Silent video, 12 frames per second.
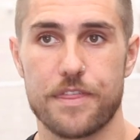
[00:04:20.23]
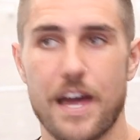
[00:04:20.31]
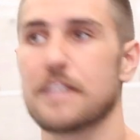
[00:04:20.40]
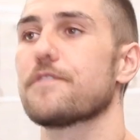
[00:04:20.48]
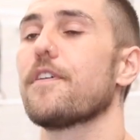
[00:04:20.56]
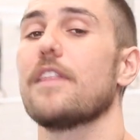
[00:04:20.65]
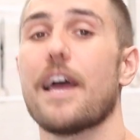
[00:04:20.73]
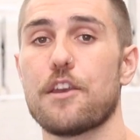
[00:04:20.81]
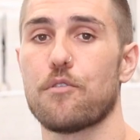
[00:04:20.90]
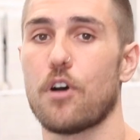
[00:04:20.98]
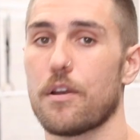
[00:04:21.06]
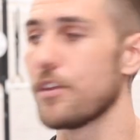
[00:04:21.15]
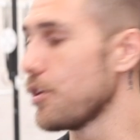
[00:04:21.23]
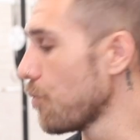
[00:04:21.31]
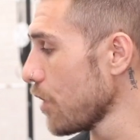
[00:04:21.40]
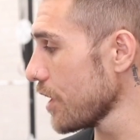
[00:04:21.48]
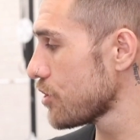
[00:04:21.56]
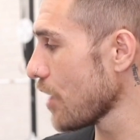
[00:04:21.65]
That's for later on. You
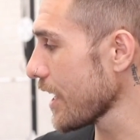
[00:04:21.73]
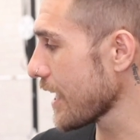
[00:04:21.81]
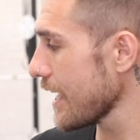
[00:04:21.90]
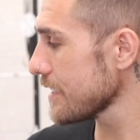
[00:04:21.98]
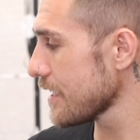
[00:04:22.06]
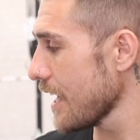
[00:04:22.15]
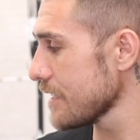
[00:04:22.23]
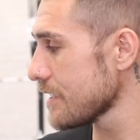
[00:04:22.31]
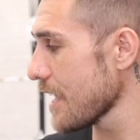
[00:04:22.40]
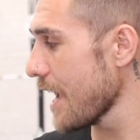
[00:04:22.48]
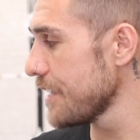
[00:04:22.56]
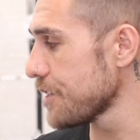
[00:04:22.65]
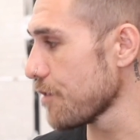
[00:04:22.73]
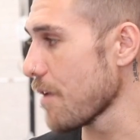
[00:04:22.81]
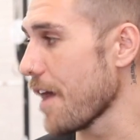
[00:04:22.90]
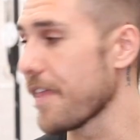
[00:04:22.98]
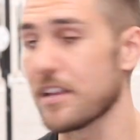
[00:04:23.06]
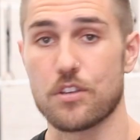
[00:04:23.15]
want to try to get to that stage at
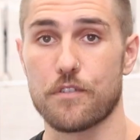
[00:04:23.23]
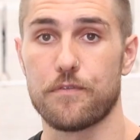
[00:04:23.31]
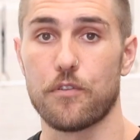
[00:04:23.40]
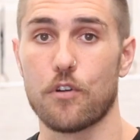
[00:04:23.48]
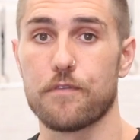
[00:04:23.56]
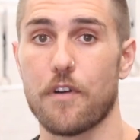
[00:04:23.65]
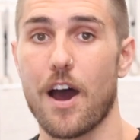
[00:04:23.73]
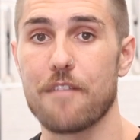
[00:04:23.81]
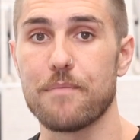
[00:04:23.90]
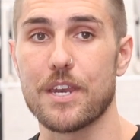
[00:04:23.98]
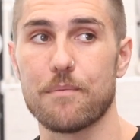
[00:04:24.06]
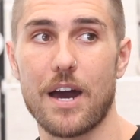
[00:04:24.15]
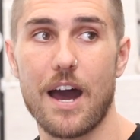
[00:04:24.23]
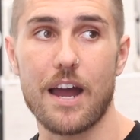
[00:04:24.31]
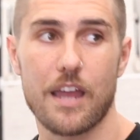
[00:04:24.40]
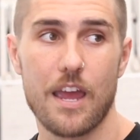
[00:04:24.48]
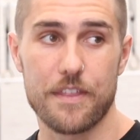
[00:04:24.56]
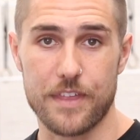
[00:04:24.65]
around that sort of 4 or 5 minute
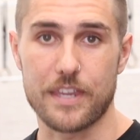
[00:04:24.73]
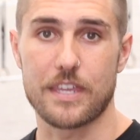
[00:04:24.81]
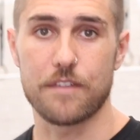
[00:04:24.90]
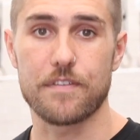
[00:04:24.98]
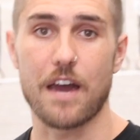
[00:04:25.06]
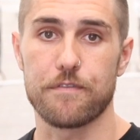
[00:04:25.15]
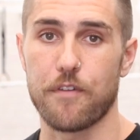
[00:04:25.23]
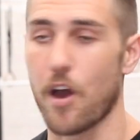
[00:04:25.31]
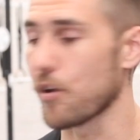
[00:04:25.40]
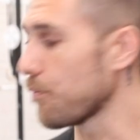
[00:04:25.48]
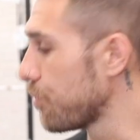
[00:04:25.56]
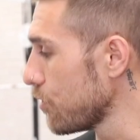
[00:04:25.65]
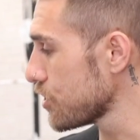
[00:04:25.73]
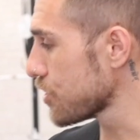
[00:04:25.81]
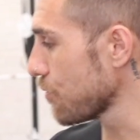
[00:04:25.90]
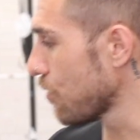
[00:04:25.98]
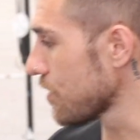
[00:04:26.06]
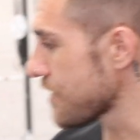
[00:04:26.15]
mark, then give that final push
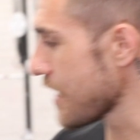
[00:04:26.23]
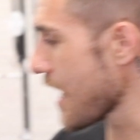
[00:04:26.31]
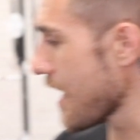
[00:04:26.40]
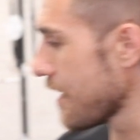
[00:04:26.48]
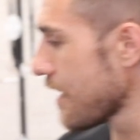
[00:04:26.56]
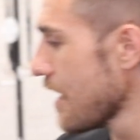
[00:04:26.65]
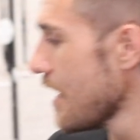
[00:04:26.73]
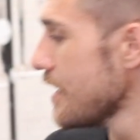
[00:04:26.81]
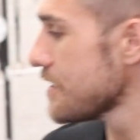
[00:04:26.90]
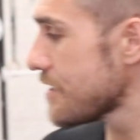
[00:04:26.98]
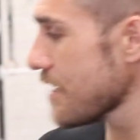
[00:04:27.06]
towards the end.